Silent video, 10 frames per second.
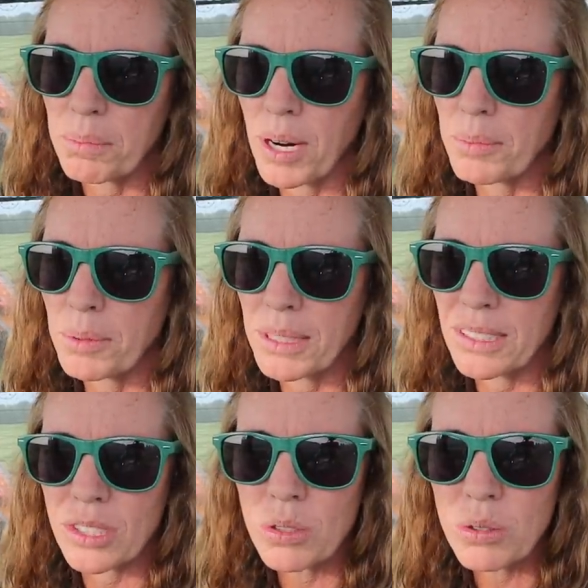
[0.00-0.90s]
Probably,
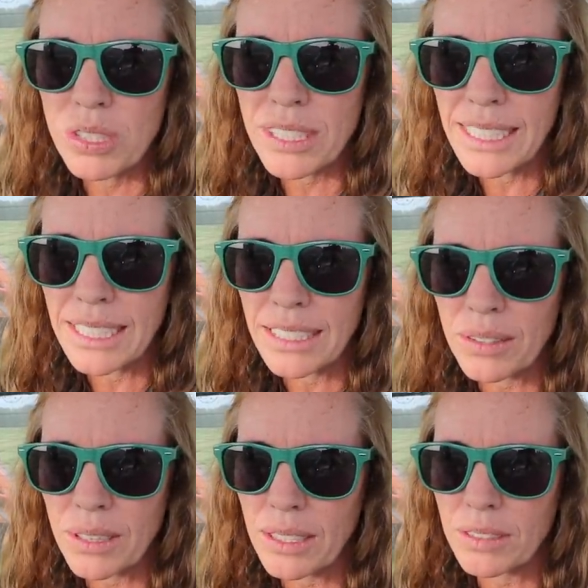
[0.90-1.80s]
it's usually in
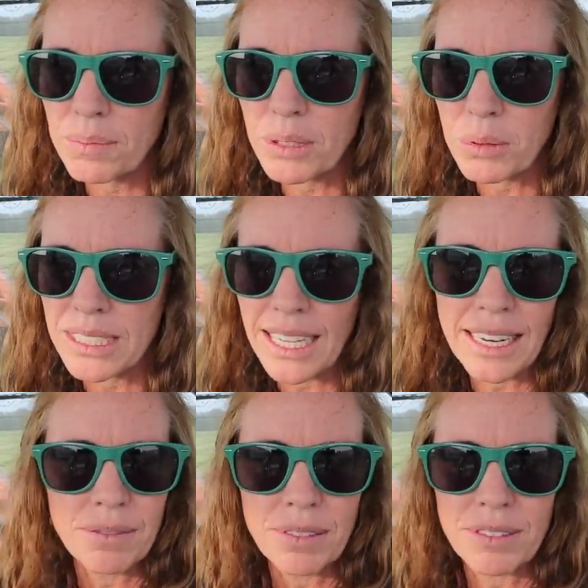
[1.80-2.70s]
and around between
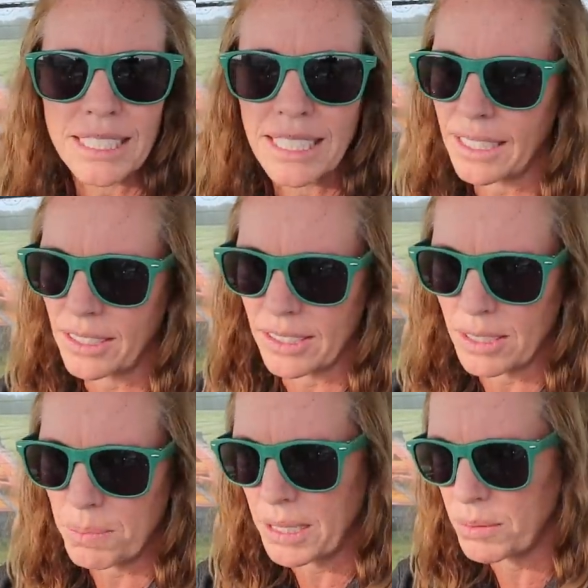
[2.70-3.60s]
10 and 15
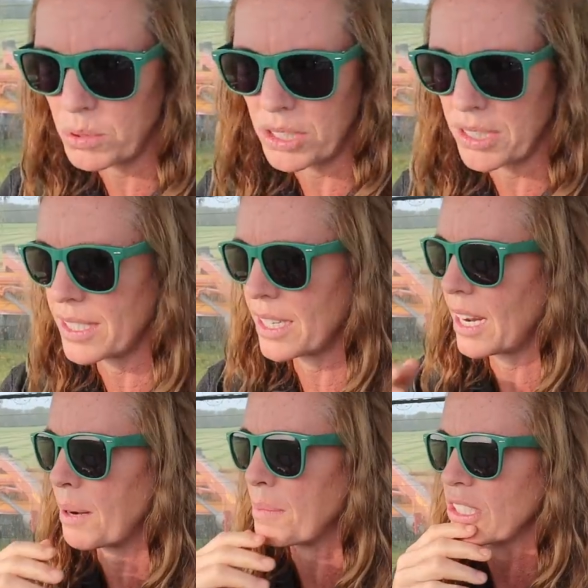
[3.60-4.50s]
acres, but we'll just see
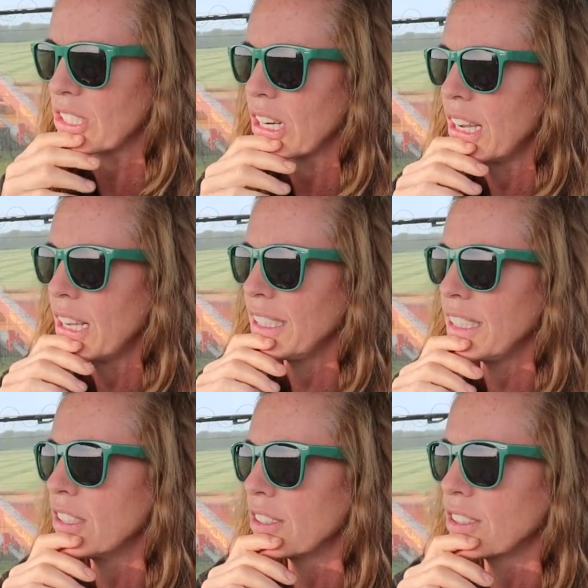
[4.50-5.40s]
how much
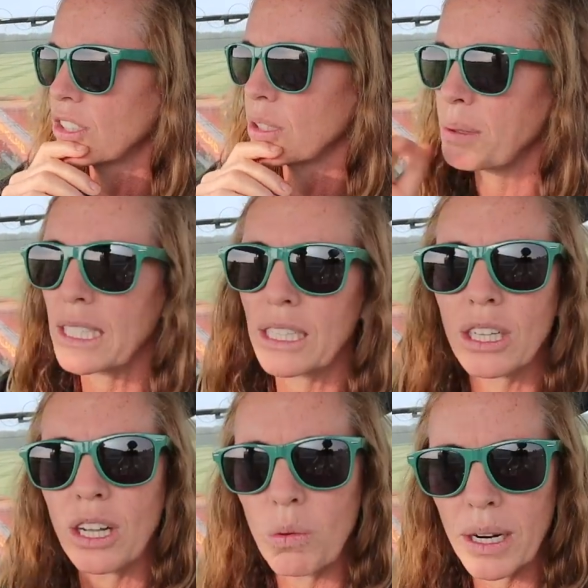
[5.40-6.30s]
yields should be
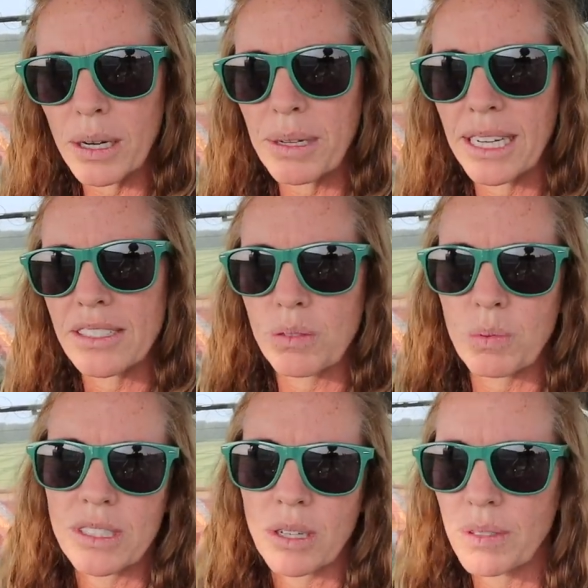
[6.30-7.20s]
lower because
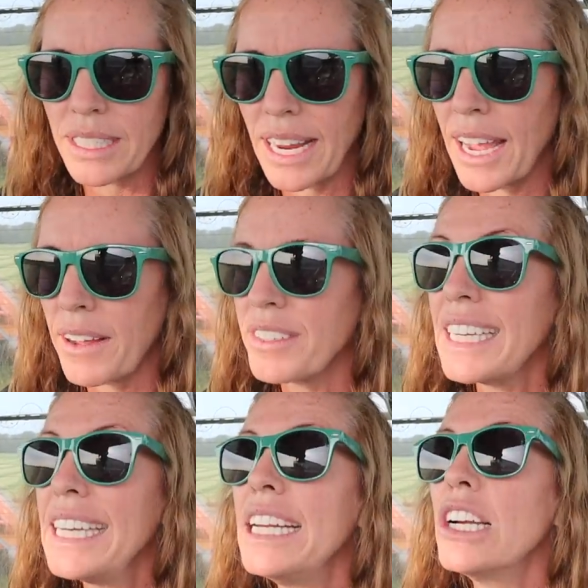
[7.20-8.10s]
we don't have
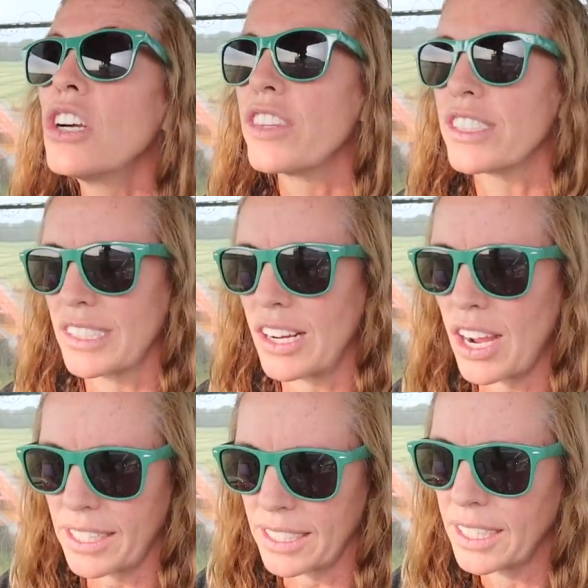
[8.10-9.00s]
near the
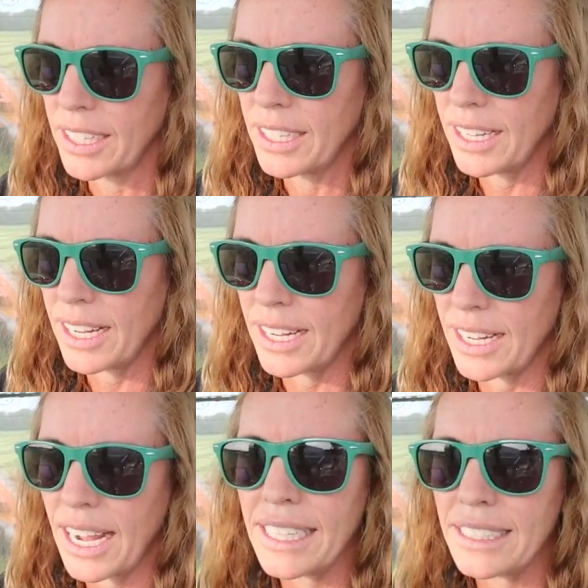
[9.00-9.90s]
stock
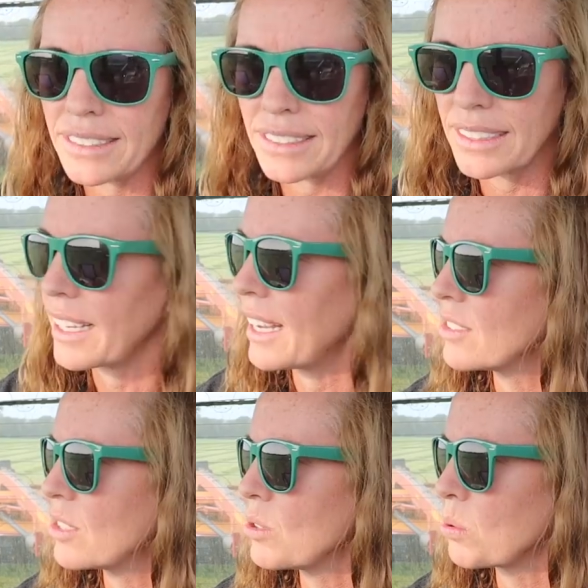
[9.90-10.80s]
height
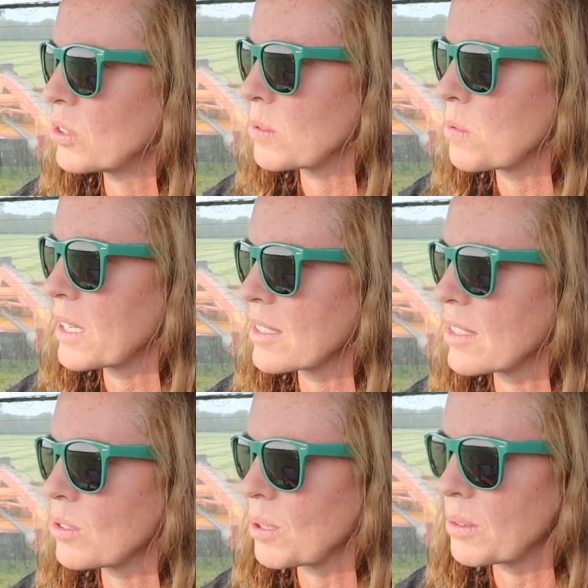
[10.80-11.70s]
as usual just because of
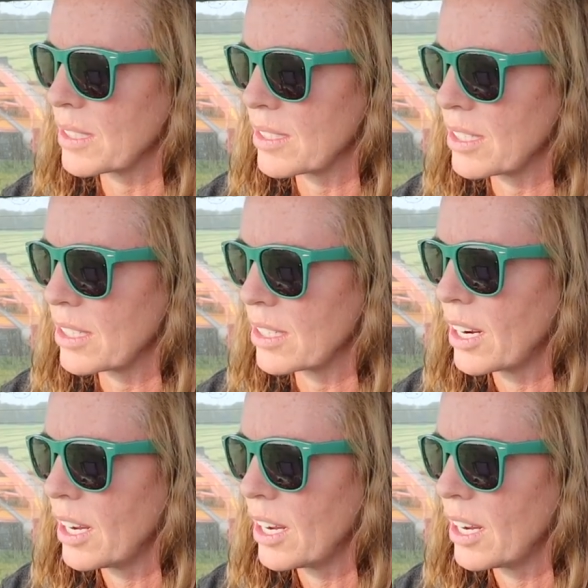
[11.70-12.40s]
the drought this year.